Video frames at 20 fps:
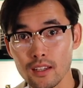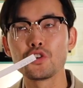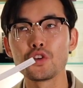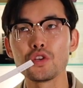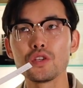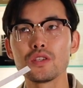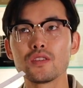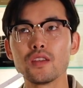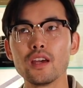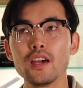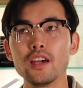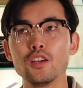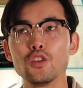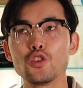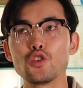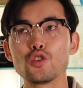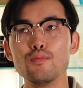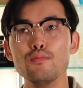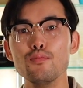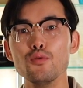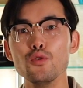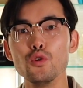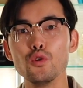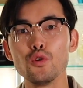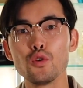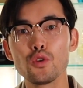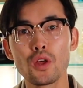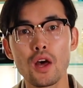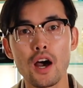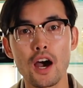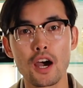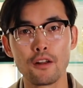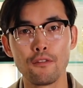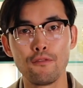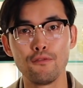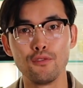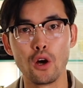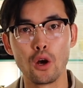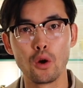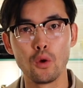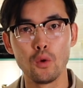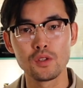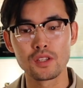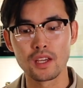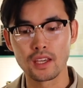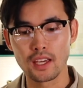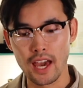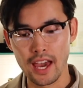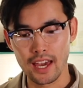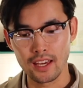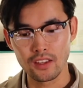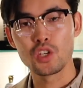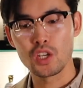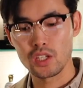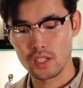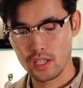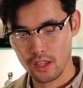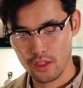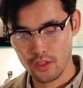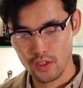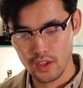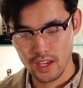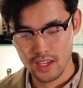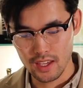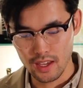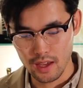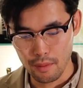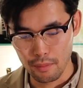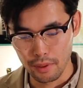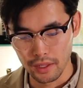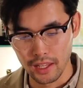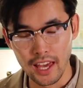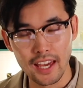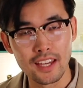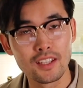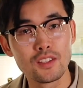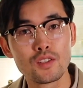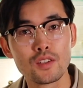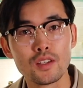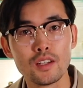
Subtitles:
Just a smooth heart of florals again, just like the Balade.